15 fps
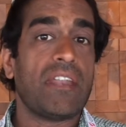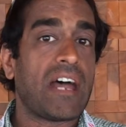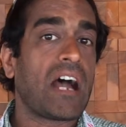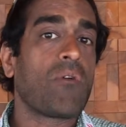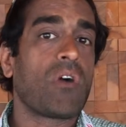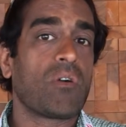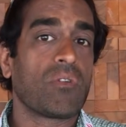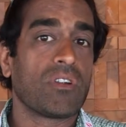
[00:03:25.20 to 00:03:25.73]

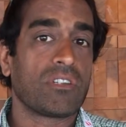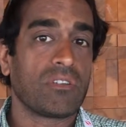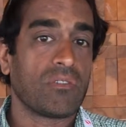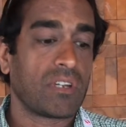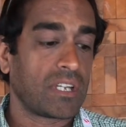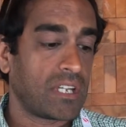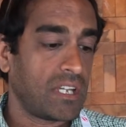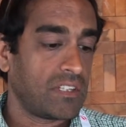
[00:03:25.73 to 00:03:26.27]
Now what we're
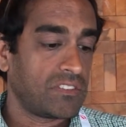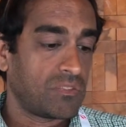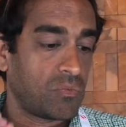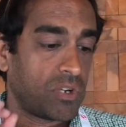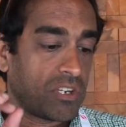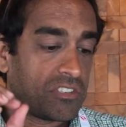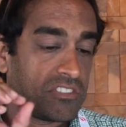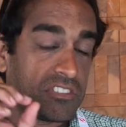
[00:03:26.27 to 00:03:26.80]
doing is
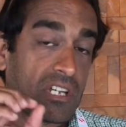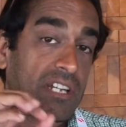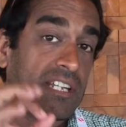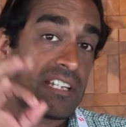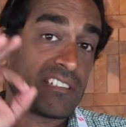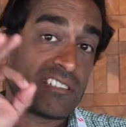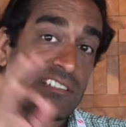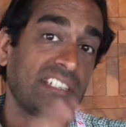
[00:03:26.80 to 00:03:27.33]
we're
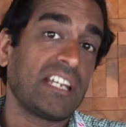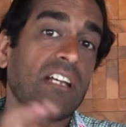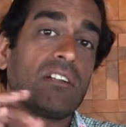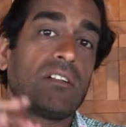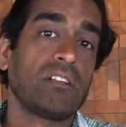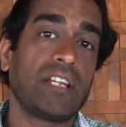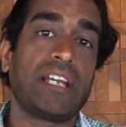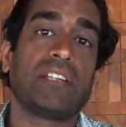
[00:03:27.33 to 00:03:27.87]
studying
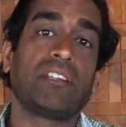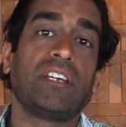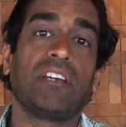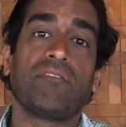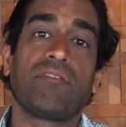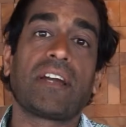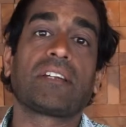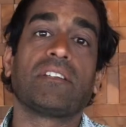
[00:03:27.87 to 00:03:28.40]
single latently
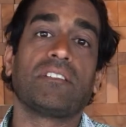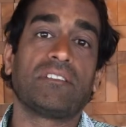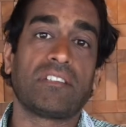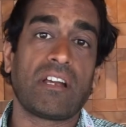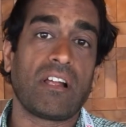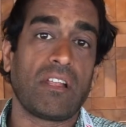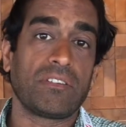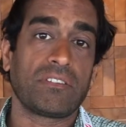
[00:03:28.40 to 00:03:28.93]
infected
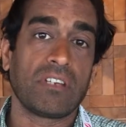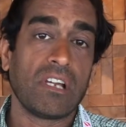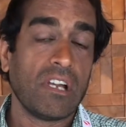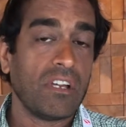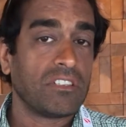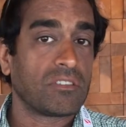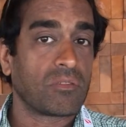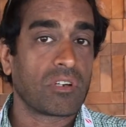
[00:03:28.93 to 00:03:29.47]
cells.
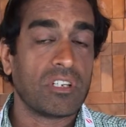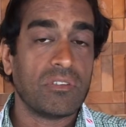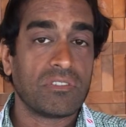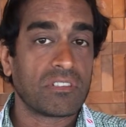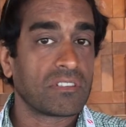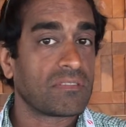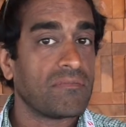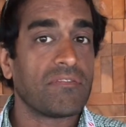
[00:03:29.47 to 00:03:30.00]
So we're
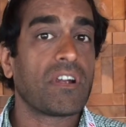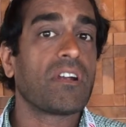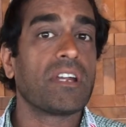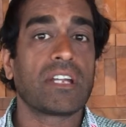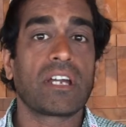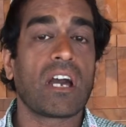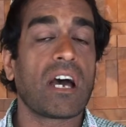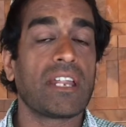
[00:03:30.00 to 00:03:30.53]
using some
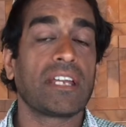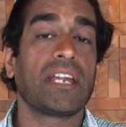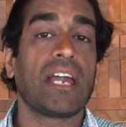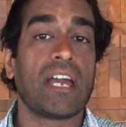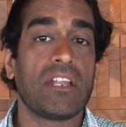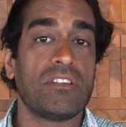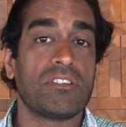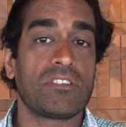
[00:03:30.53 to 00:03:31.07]
very cutting
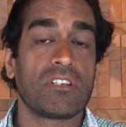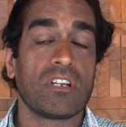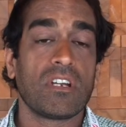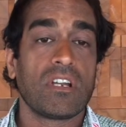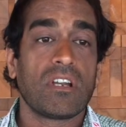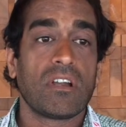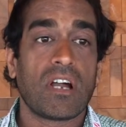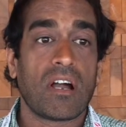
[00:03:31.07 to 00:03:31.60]
edge
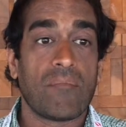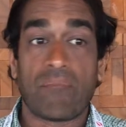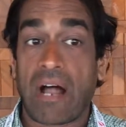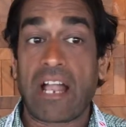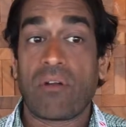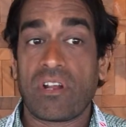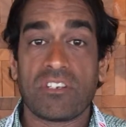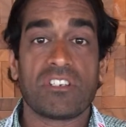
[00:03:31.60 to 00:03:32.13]
um,
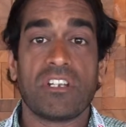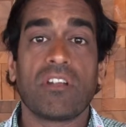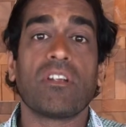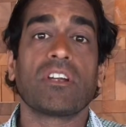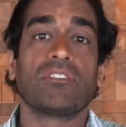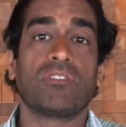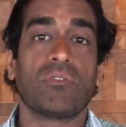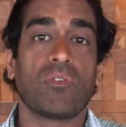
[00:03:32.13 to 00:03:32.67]

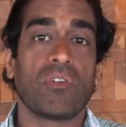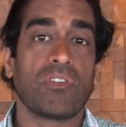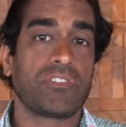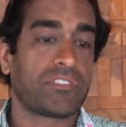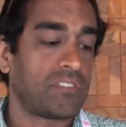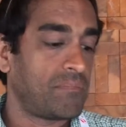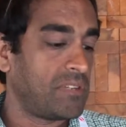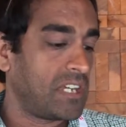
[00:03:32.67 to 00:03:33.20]
bioengineering
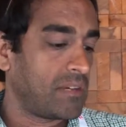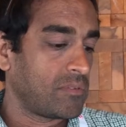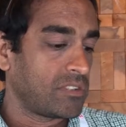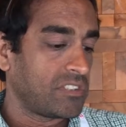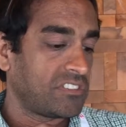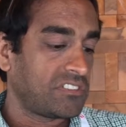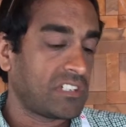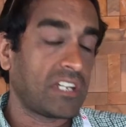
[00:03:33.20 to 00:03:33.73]
tools to be
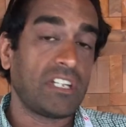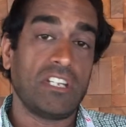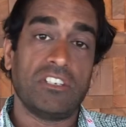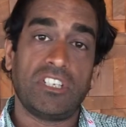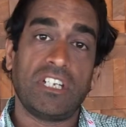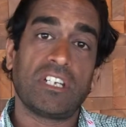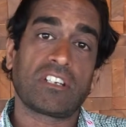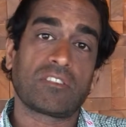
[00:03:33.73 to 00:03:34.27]
able to study
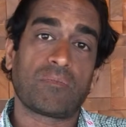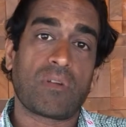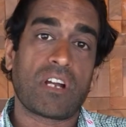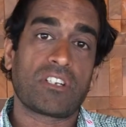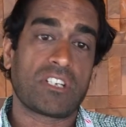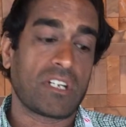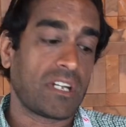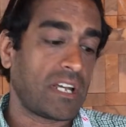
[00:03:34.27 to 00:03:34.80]
gene
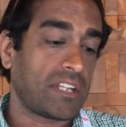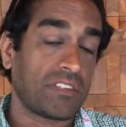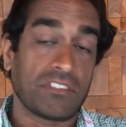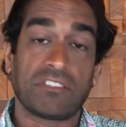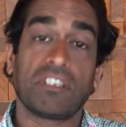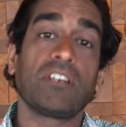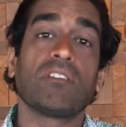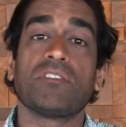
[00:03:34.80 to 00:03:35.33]
expression at
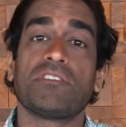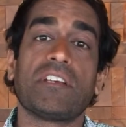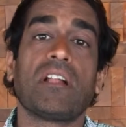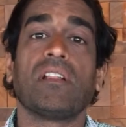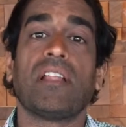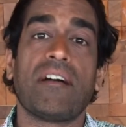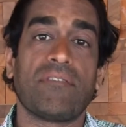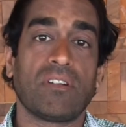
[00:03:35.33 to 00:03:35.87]
the single
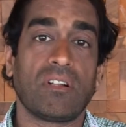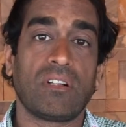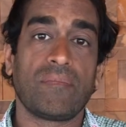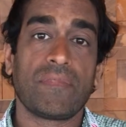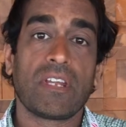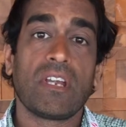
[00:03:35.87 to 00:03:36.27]
cell level.